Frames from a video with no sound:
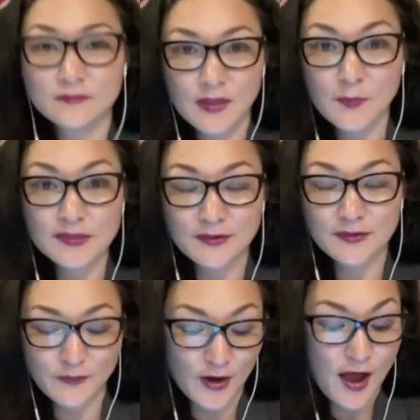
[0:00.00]
let me start
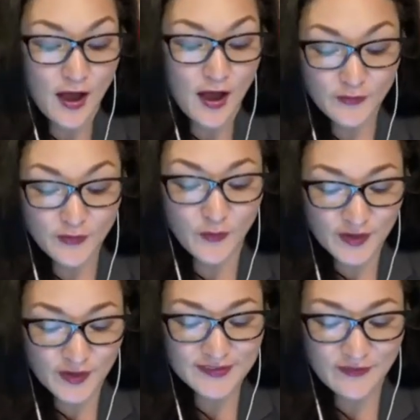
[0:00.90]
over, of the
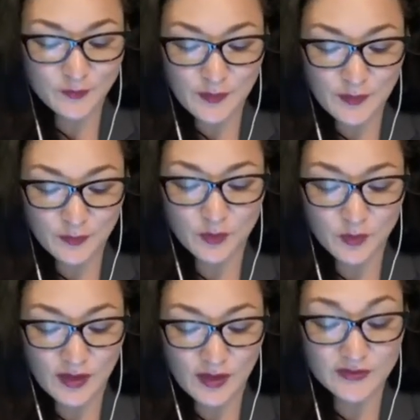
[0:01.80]
47 people
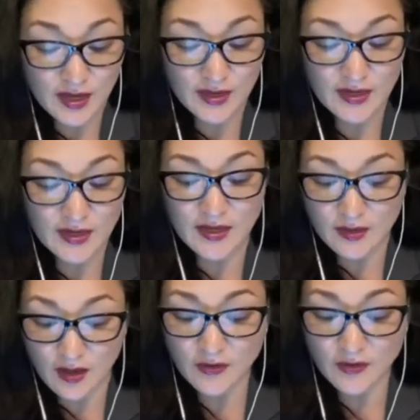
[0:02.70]
who have died and
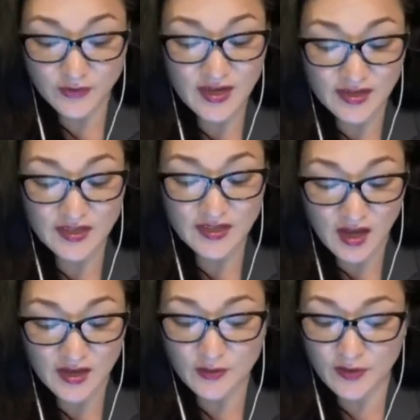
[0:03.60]

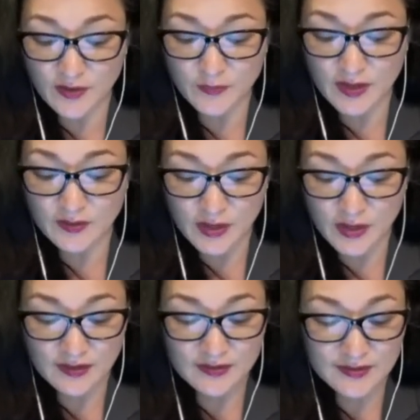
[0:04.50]
199 who have been
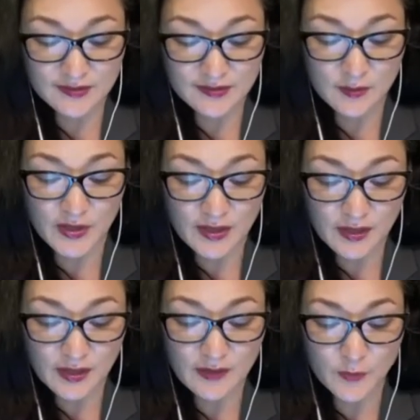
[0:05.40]
admitted since the
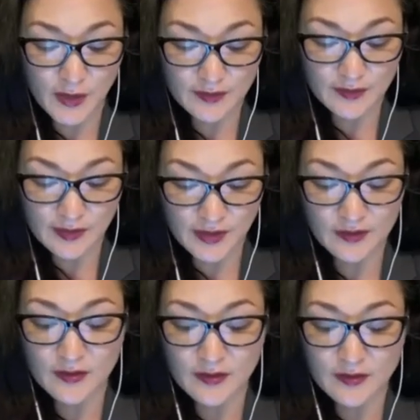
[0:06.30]
beginning of the
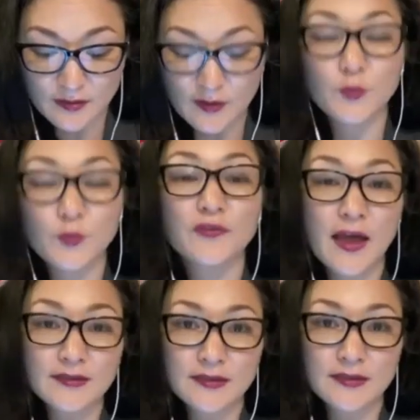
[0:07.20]
pandemic, none were
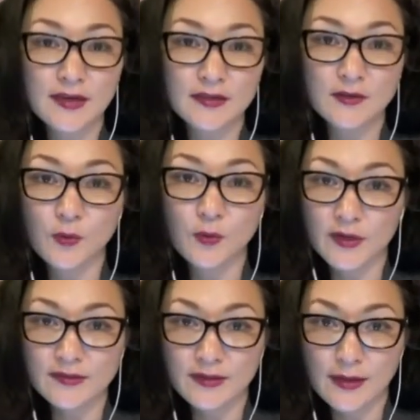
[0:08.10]
vaccinated,
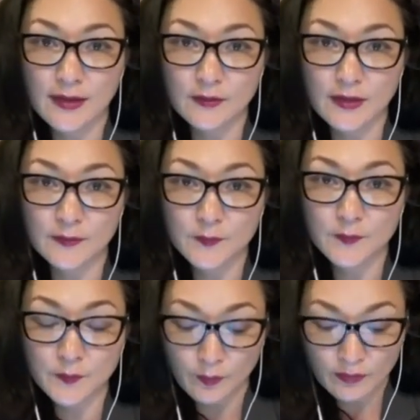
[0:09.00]
according to the county.
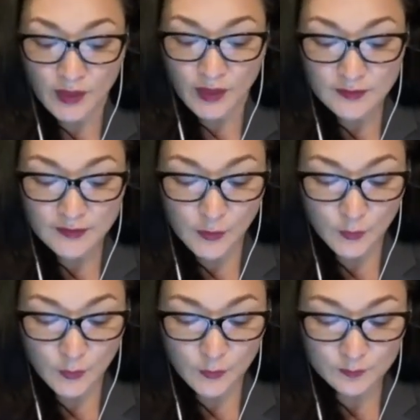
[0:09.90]

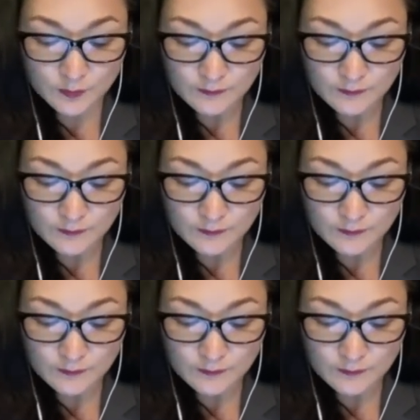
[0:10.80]
So,